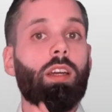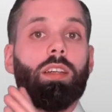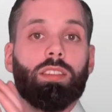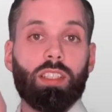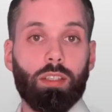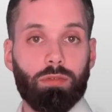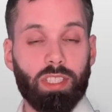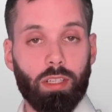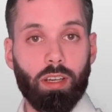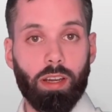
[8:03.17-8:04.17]
and save the
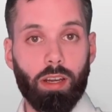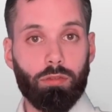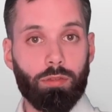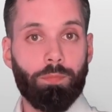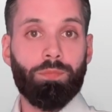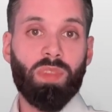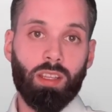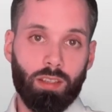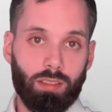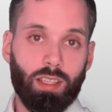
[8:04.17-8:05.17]
other half.
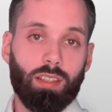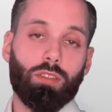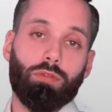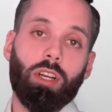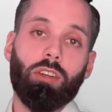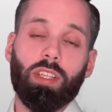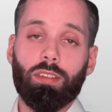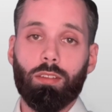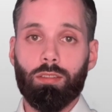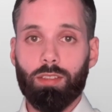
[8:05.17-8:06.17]
That's a fair
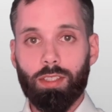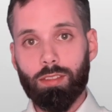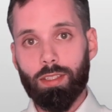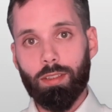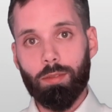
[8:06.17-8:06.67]
deal, isn't it?